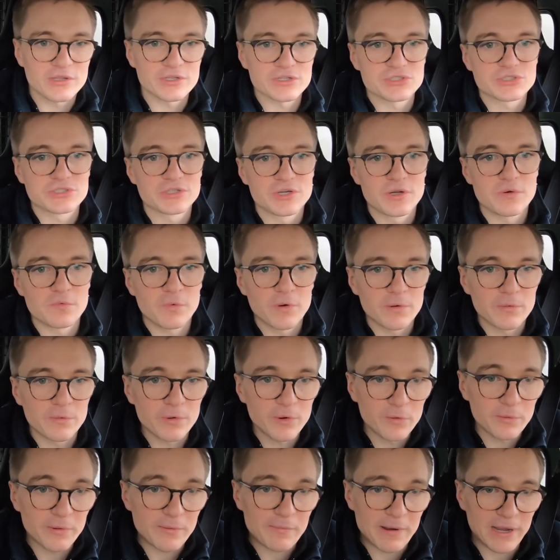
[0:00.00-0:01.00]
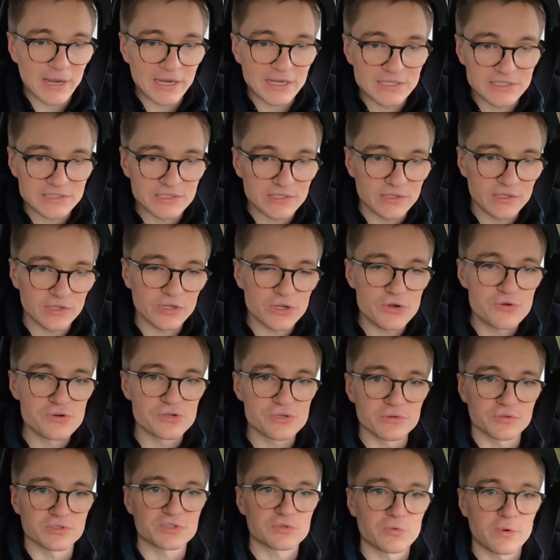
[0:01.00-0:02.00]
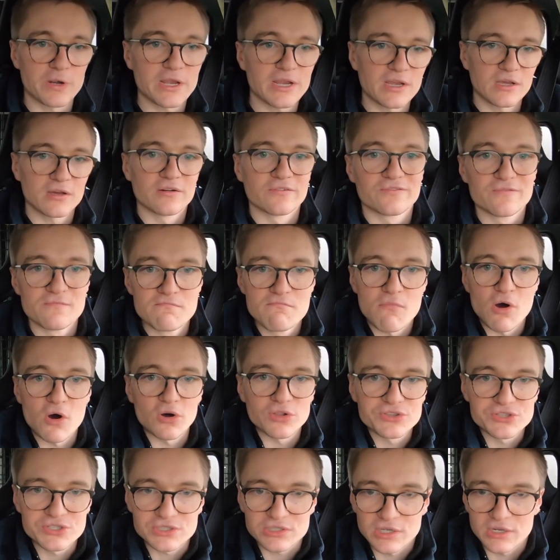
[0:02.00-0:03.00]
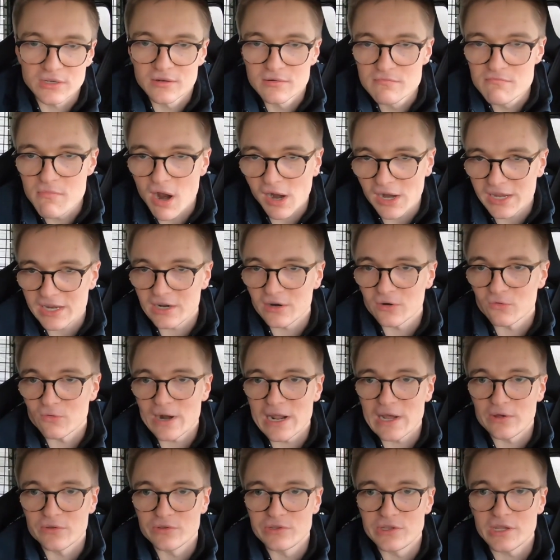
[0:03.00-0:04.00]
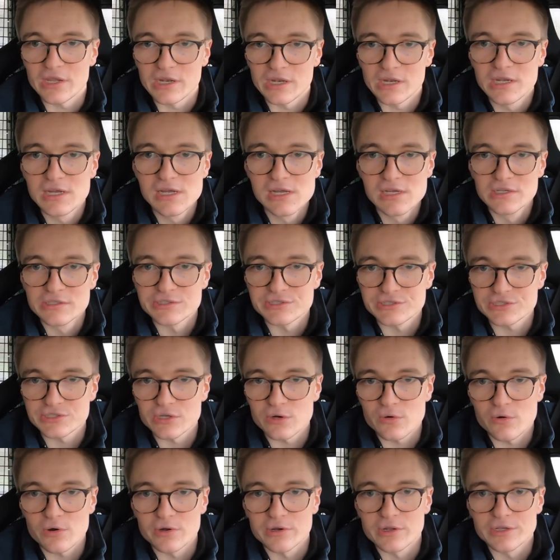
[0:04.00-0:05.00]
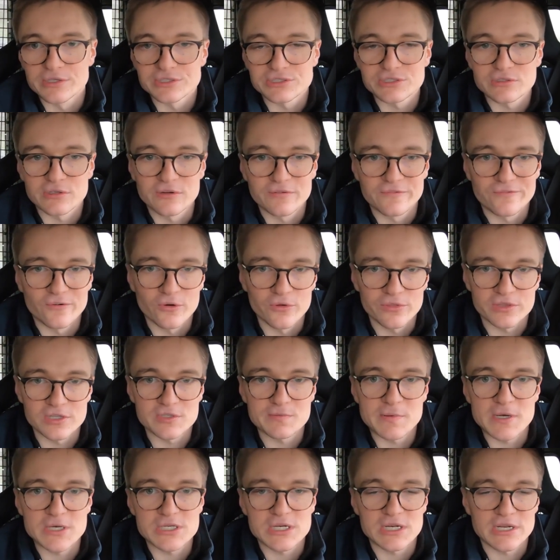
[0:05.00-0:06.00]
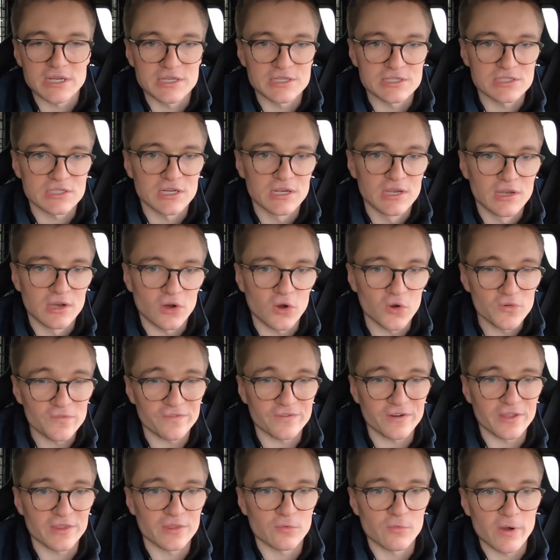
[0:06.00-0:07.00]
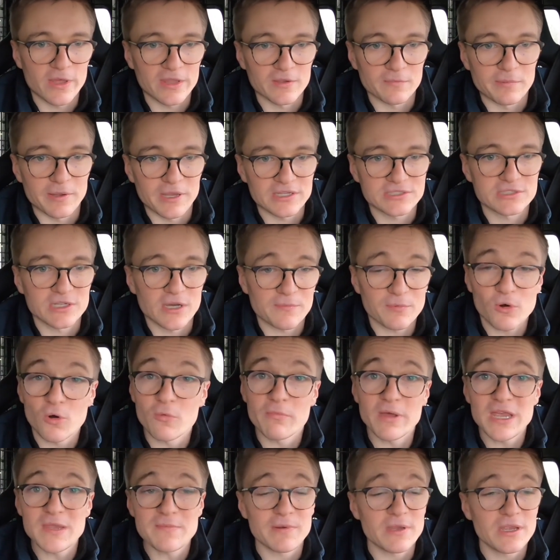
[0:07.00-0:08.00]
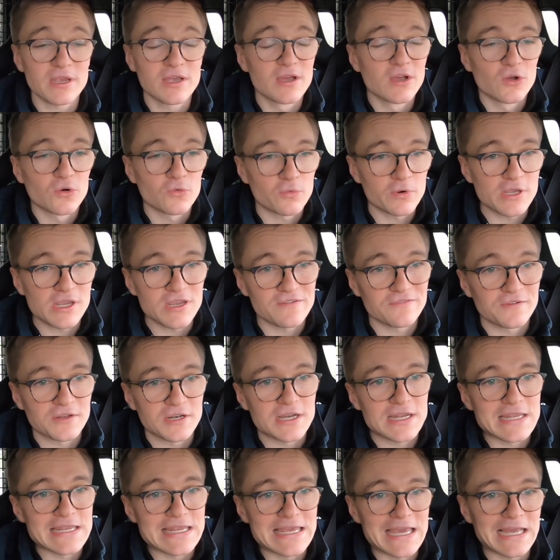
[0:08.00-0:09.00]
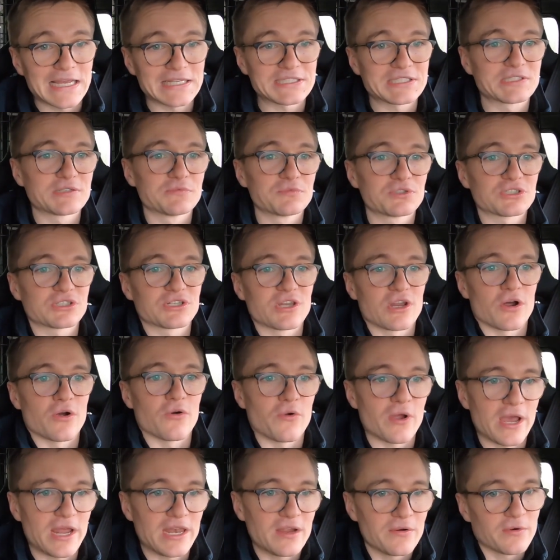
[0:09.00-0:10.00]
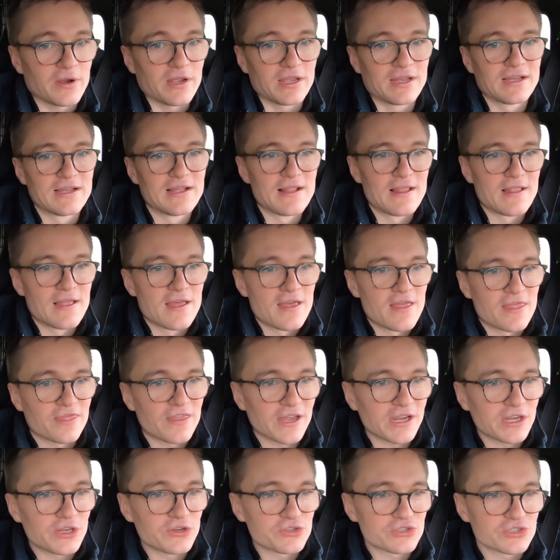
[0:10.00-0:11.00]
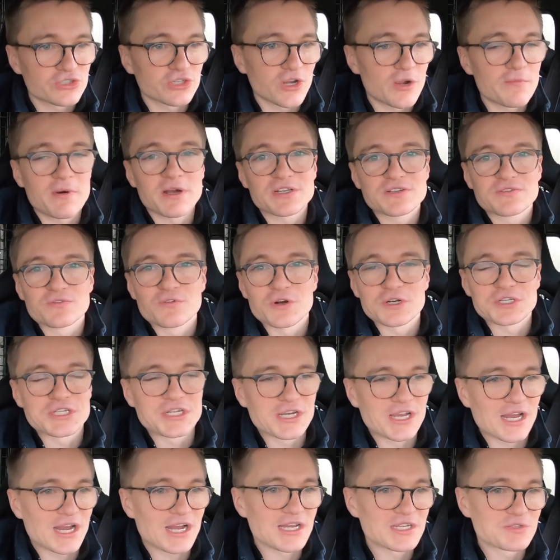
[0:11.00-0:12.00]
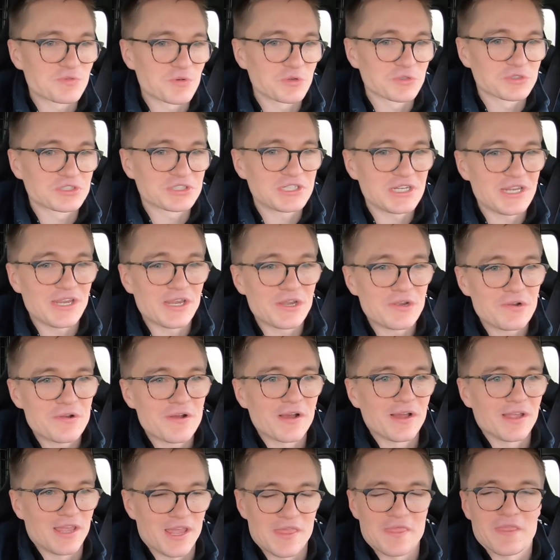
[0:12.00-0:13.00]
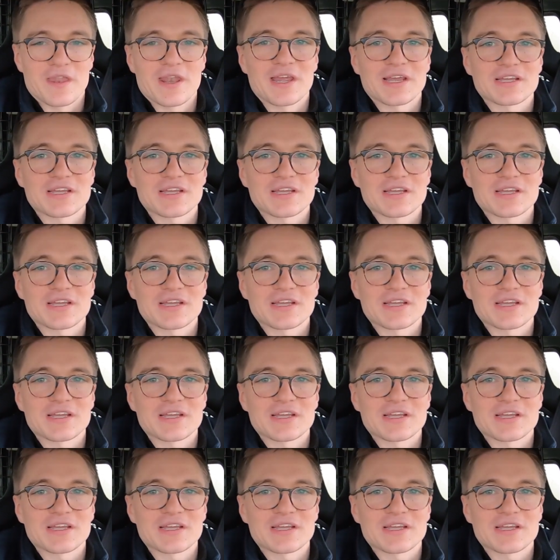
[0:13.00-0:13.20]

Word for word: you that soon we will be back into the usual swing of mods and mucking around and so on and so forth, especially as hopefully the weather picks up, or maybe we even get some snow. Anyway, thank you so much for watching, guys. We'll see you in the